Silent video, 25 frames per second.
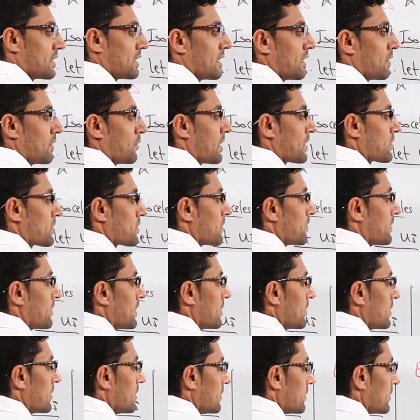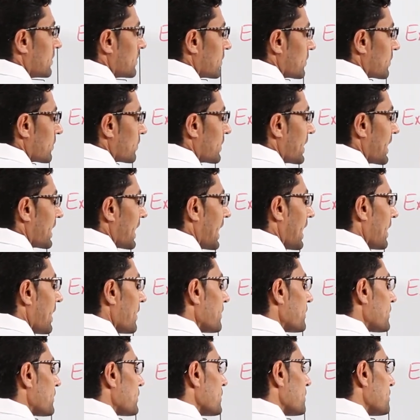What should we do? We
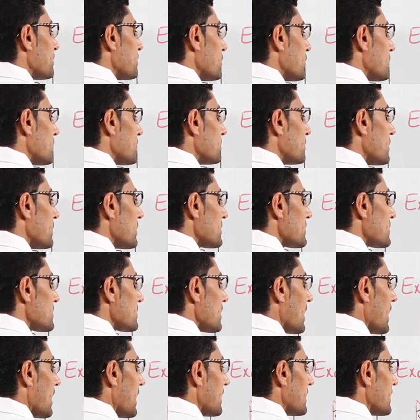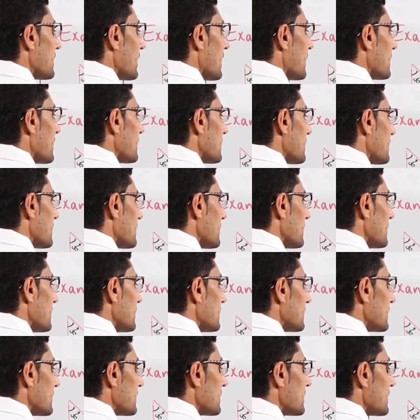have to put both sides under
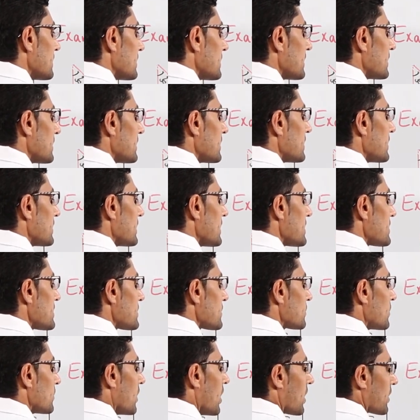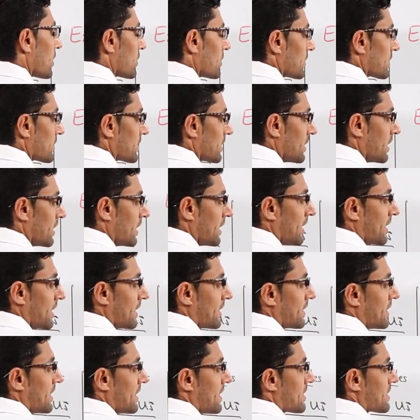the square root.
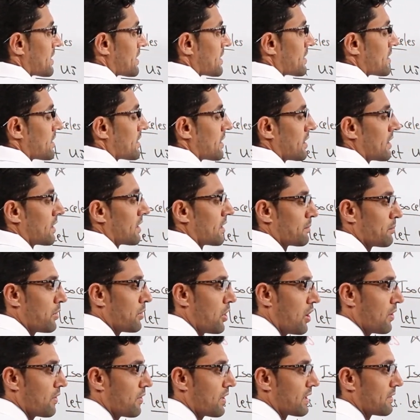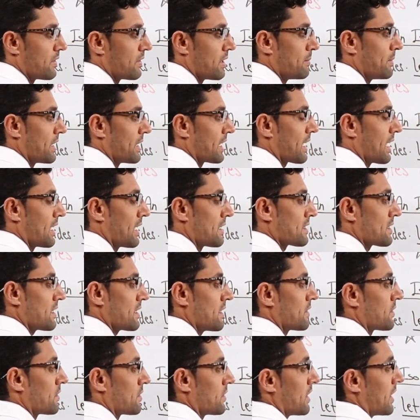This power will be
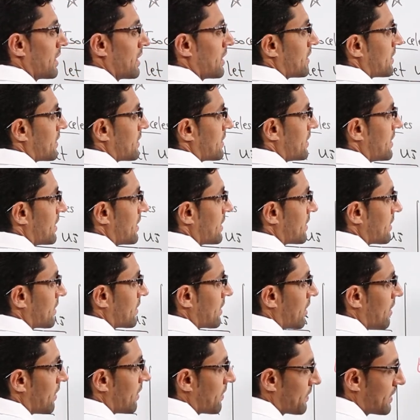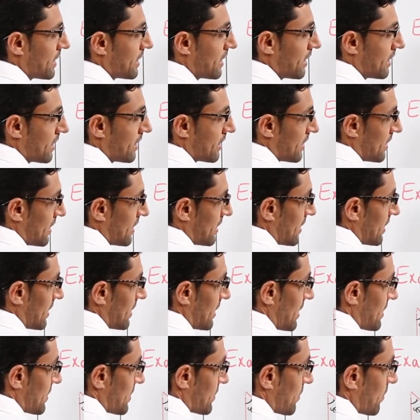cancelled to the degree of the
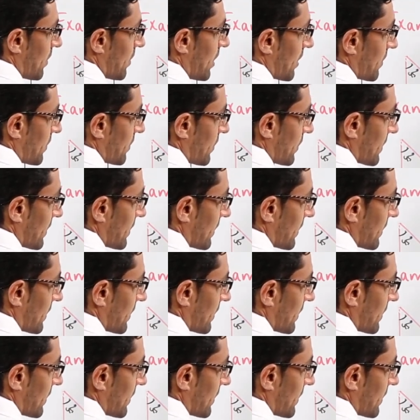square root.